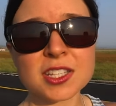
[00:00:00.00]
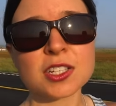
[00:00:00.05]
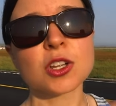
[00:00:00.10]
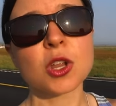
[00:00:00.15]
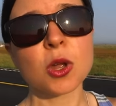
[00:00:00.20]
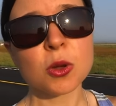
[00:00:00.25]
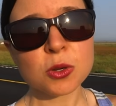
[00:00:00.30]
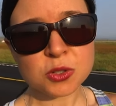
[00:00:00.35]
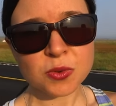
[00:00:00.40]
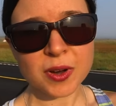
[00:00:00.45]
It's
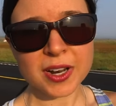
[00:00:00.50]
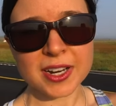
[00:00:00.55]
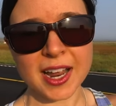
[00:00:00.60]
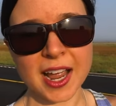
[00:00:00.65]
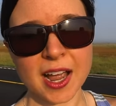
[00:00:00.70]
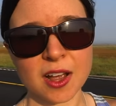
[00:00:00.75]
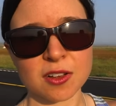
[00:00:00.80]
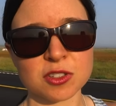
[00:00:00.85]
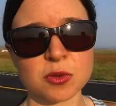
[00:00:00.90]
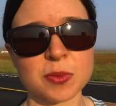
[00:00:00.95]
closed right
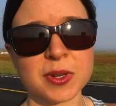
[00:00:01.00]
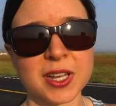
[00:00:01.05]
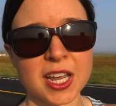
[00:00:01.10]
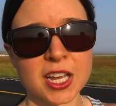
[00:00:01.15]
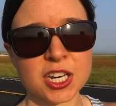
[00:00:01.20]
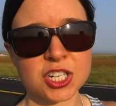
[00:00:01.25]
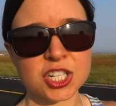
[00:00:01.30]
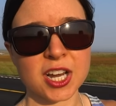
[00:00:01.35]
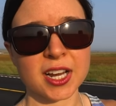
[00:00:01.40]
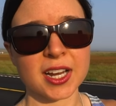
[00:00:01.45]
now, so we
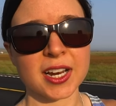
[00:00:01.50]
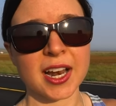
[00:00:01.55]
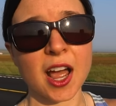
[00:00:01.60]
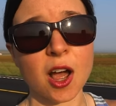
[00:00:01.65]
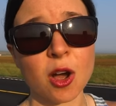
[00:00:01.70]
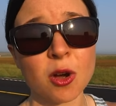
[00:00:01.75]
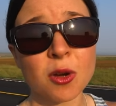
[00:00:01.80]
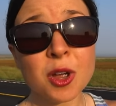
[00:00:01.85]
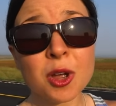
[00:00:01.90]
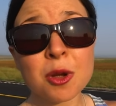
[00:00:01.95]
can't check it
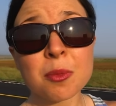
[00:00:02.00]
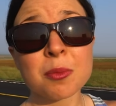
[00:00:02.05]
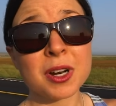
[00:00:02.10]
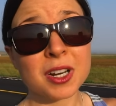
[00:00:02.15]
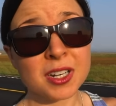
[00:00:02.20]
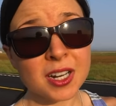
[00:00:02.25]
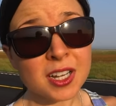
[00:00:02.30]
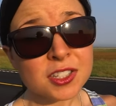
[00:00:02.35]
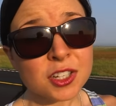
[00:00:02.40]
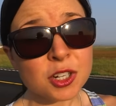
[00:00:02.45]
out,
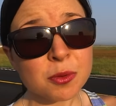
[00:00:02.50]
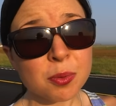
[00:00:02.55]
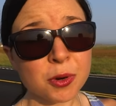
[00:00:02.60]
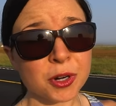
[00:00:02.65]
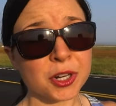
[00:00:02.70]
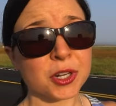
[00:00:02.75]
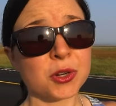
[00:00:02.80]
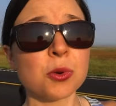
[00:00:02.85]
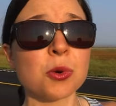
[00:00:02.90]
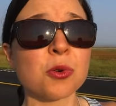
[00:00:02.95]
but it does look
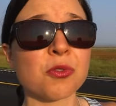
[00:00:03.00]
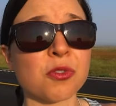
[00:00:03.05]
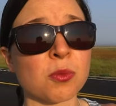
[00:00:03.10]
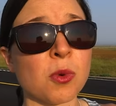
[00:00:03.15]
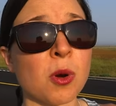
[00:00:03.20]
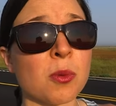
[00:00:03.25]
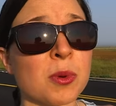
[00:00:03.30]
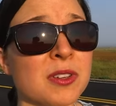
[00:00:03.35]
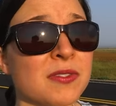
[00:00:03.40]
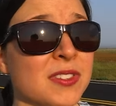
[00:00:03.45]
pretty cool
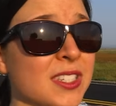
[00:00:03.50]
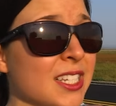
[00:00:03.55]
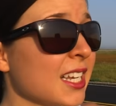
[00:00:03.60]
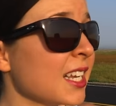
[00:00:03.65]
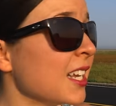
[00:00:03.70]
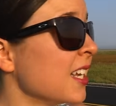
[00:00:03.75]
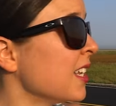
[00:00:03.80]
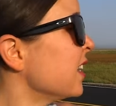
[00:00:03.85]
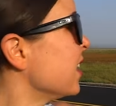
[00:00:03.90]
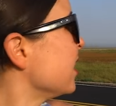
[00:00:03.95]
from what we've
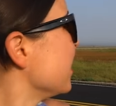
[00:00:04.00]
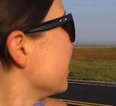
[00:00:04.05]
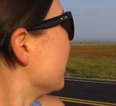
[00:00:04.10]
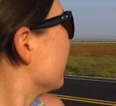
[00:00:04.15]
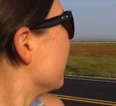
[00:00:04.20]
seen.